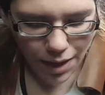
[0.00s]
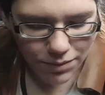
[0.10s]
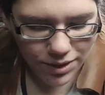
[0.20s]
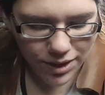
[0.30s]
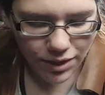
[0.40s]

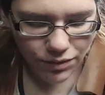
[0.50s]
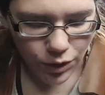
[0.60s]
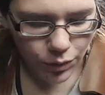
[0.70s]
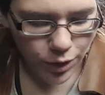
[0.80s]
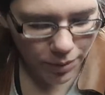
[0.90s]
just like really
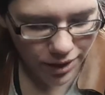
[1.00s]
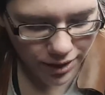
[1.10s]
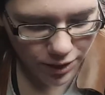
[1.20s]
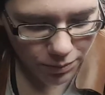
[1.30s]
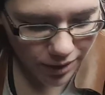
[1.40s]
weird about
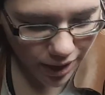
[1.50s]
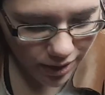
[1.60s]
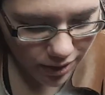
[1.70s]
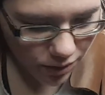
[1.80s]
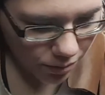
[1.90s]
this, but that
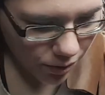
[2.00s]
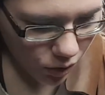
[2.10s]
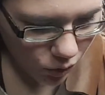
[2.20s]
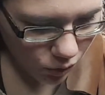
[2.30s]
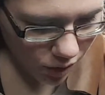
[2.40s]
is pretty
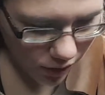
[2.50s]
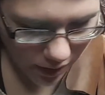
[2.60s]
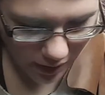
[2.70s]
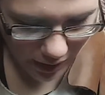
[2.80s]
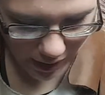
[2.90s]
cool though that
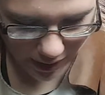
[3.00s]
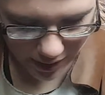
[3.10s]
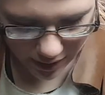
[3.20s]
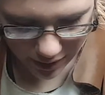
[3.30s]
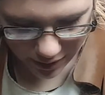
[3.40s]
they had that
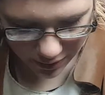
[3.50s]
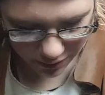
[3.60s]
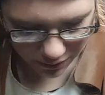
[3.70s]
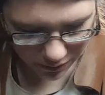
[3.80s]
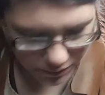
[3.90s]
in there.
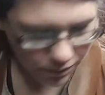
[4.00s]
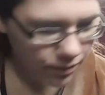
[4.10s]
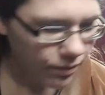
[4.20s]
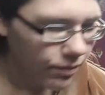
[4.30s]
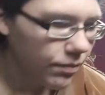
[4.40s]

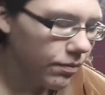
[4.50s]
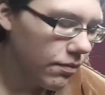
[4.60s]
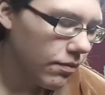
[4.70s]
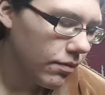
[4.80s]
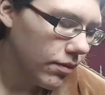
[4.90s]

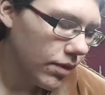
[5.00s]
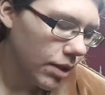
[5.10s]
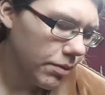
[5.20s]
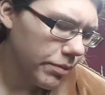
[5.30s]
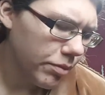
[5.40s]
Come
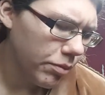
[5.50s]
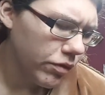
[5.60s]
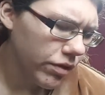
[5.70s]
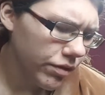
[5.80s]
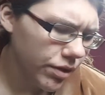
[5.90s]
on, baby, move over.